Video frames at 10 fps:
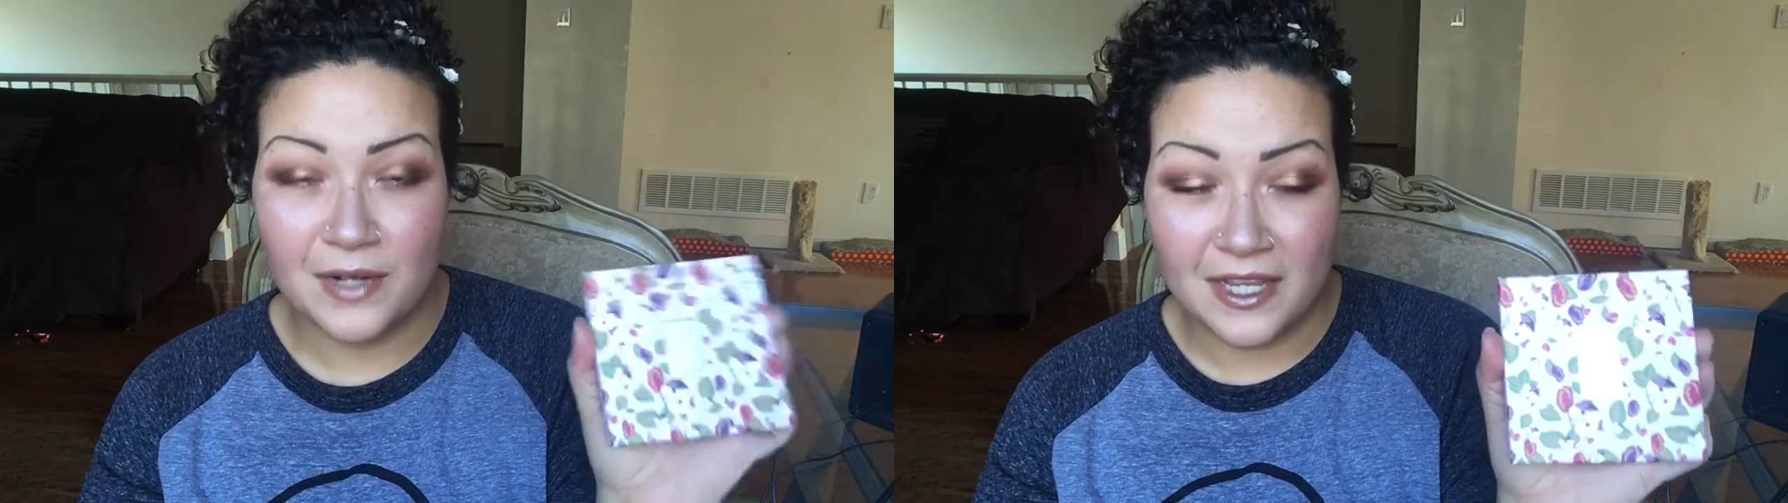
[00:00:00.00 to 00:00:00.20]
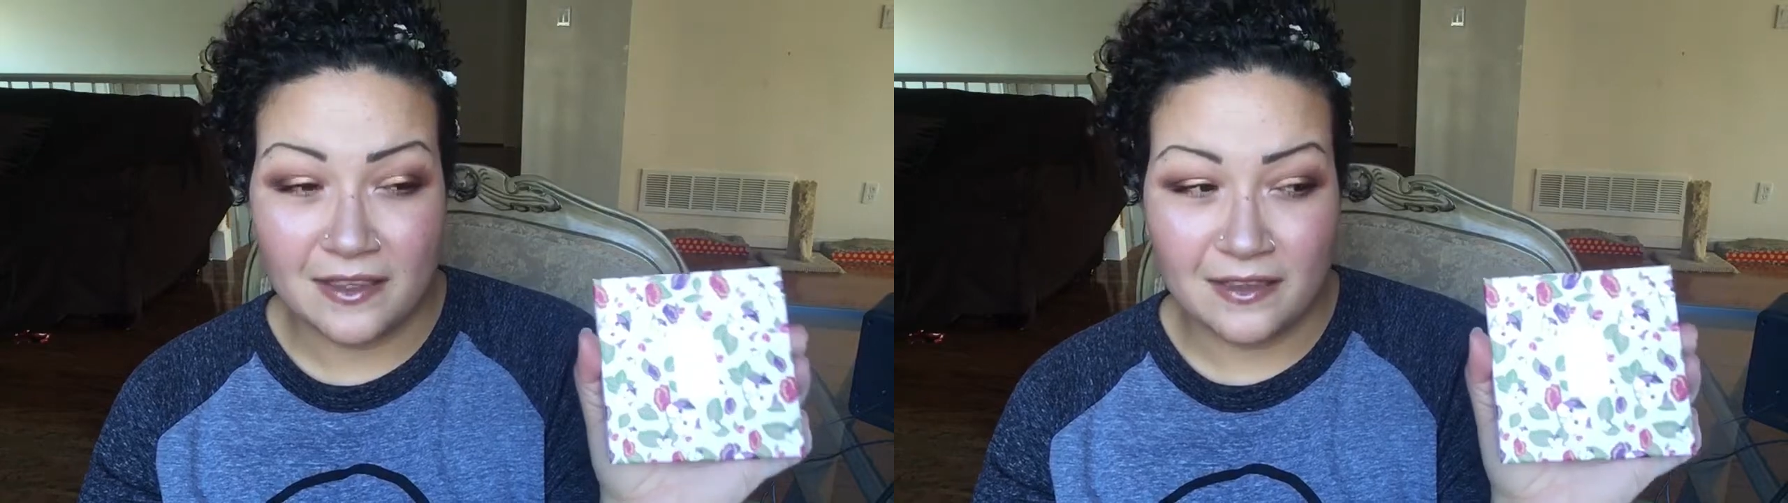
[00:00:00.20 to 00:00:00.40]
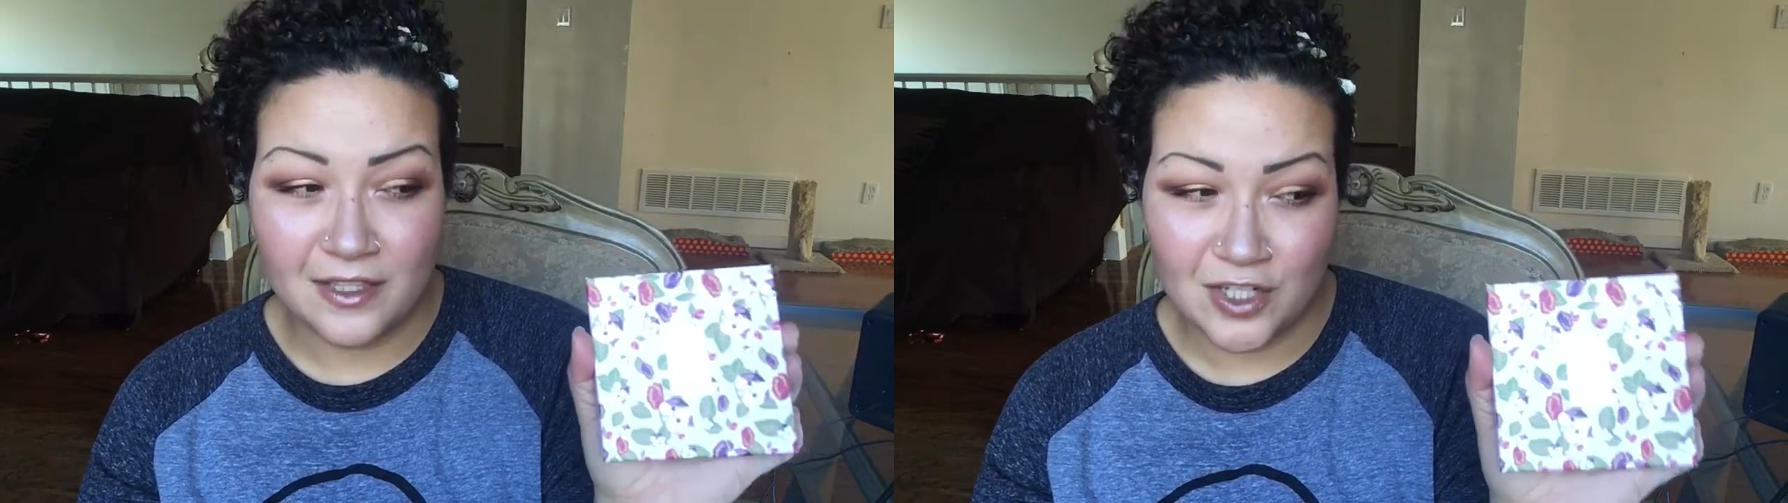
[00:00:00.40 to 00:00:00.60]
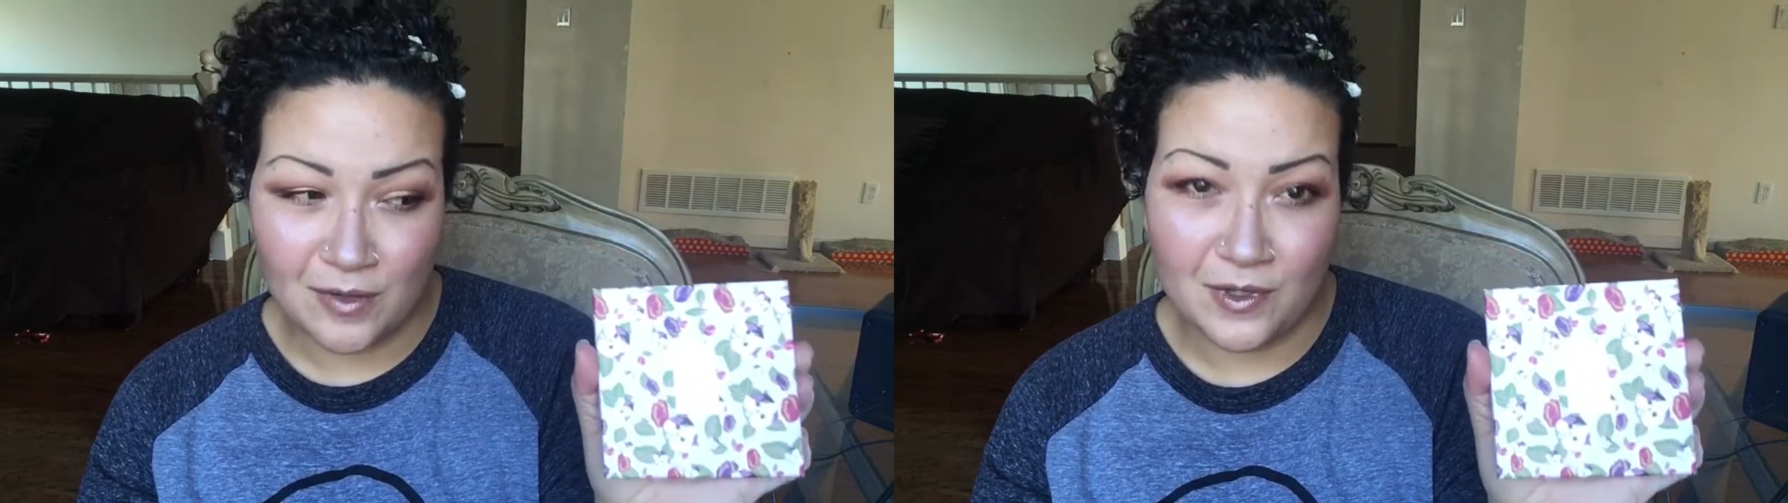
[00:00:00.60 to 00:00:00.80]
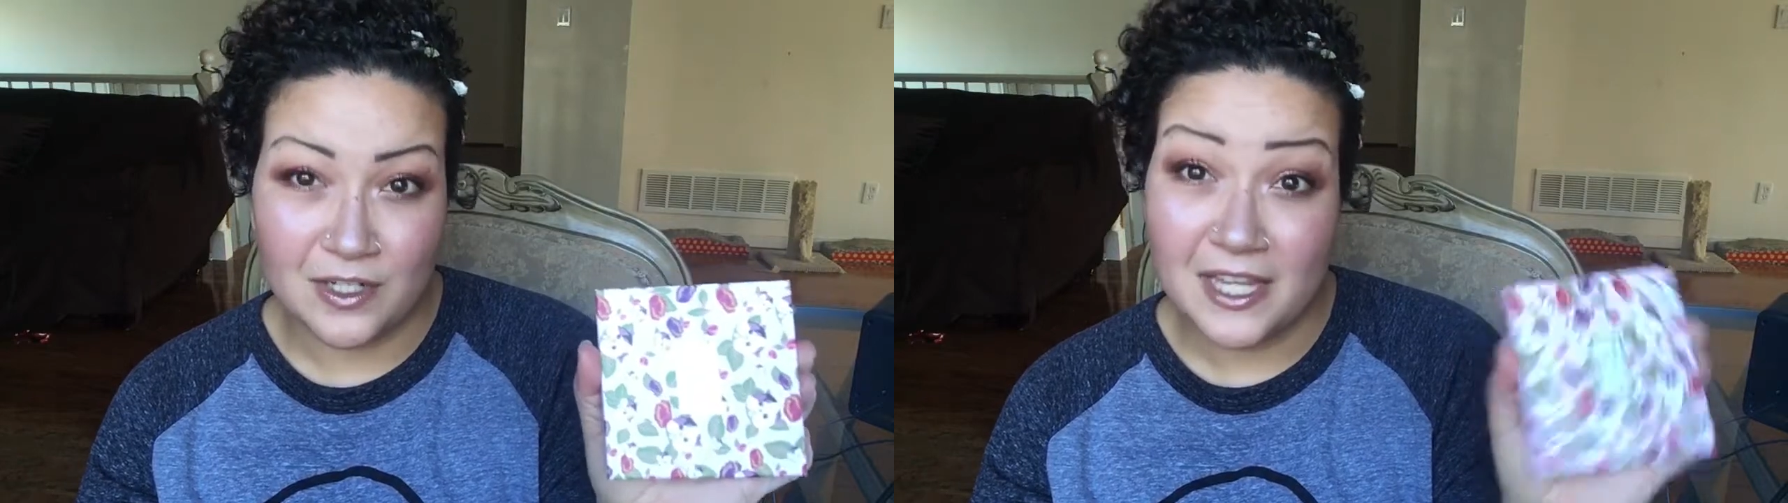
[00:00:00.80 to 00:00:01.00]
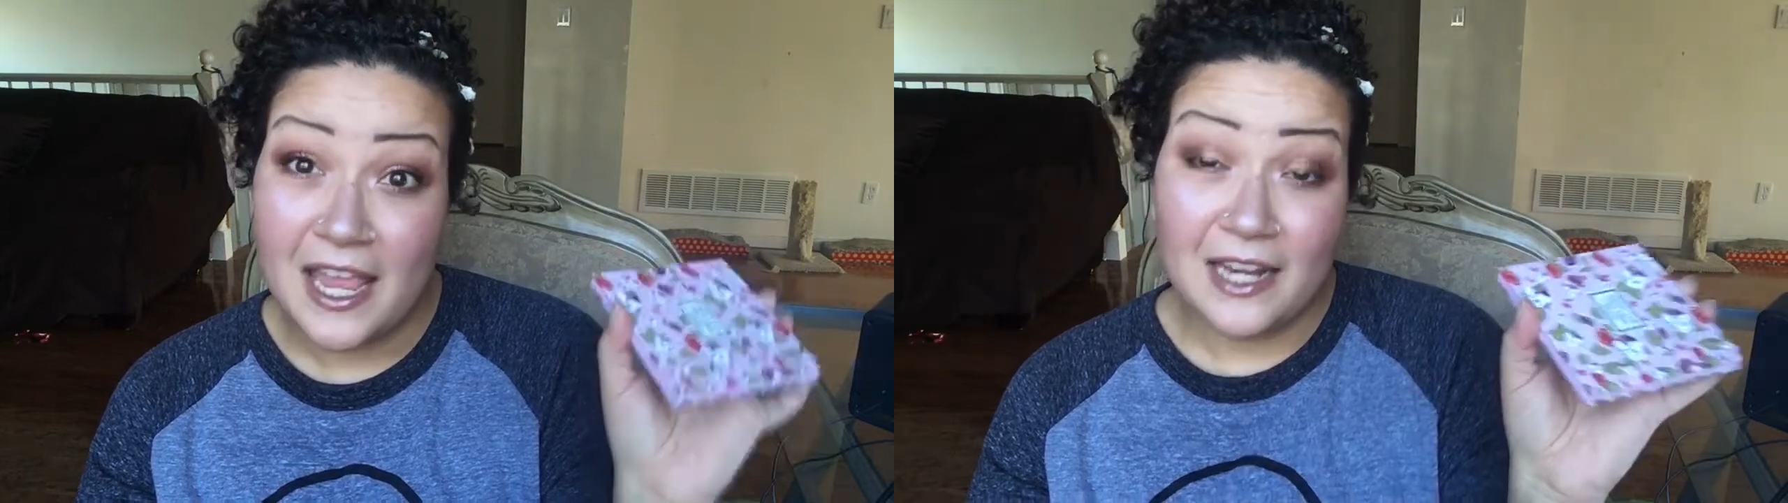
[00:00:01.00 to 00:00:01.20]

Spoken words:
with the shimmers.